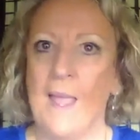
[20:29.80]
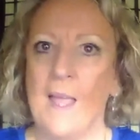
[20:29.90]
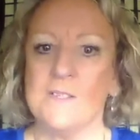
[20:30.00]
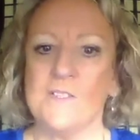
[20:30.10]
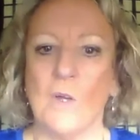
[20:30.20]

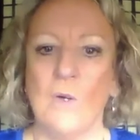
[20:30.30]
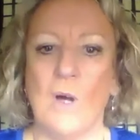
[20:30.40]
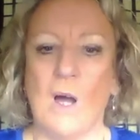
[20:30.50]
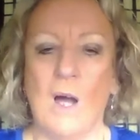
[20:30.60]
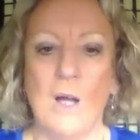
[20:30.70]
So
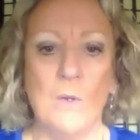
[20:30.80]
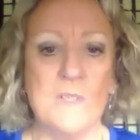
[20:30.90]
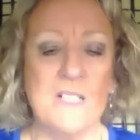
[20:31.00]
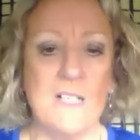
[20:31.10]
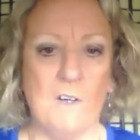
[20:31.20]
I always
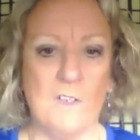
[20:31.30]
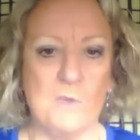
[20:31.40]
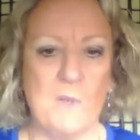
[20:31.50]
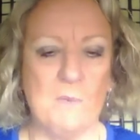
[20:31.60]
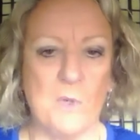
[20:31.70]
encourage
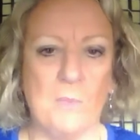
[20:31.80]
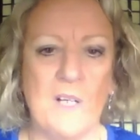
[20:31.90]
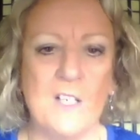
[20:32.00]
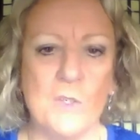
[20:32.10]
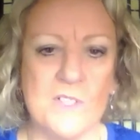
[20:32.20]
people to
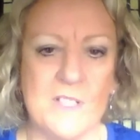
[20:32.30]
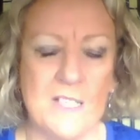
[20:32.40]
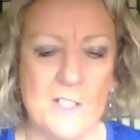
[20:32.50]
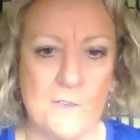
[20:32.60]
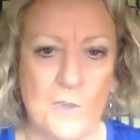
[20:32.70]
bring in your
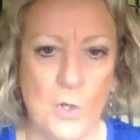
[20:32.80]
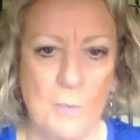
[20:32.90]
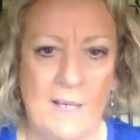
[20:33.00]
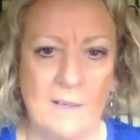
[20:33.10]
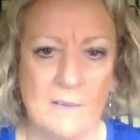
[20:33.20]
sense of
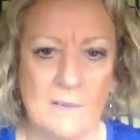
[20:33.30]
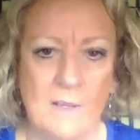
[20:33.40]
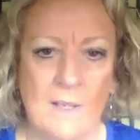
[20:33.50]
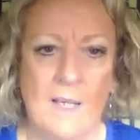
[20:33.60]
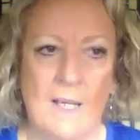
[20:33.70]
humor.
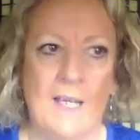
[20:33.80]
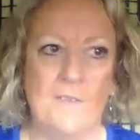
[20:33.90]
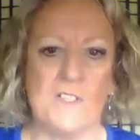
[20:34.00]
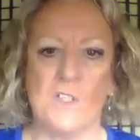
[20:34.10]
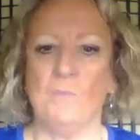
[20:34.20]
If
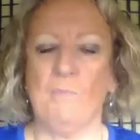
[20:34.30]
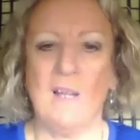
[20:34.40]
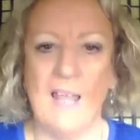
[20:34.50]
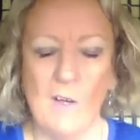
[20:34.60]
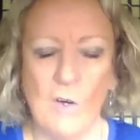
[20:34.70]
it's a
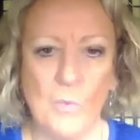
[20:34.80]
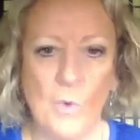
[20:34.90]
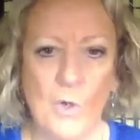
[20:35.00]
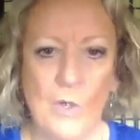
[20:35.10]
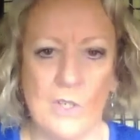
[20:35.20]
play on
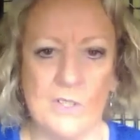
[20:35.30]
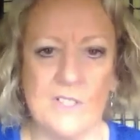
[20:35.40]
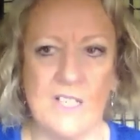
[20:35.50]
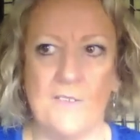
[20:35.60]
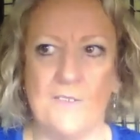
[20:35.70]

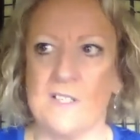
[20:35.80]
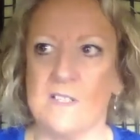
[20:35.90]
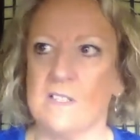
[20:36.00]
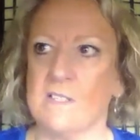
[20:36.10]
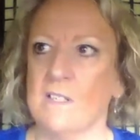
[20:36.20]
words, if
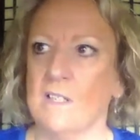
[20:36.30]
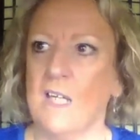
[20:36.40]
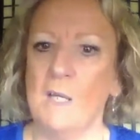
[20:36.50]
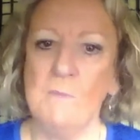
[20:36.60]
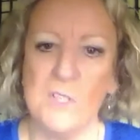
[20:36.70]
it's
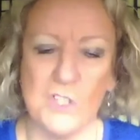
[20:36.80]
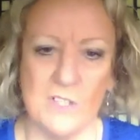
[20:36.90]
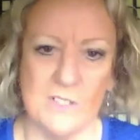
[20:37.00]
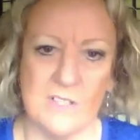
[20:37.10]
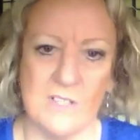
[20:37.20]

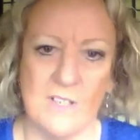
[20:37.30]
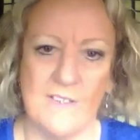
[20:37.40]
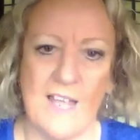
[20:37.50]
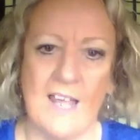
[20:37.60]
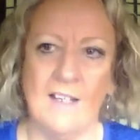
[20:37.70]
images
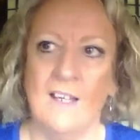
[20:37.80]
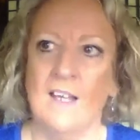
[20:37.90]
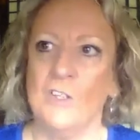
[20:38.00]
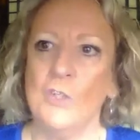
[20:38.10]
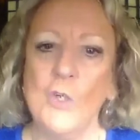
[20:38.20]
that
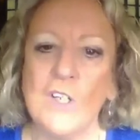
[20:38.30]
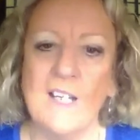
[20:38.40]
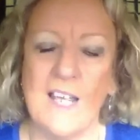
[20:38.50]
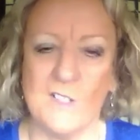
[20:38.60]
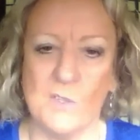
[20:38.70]
you
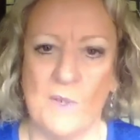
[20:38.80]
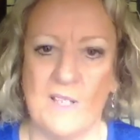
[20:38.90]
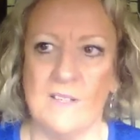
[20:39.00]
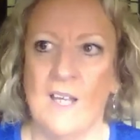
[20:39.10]
connect with,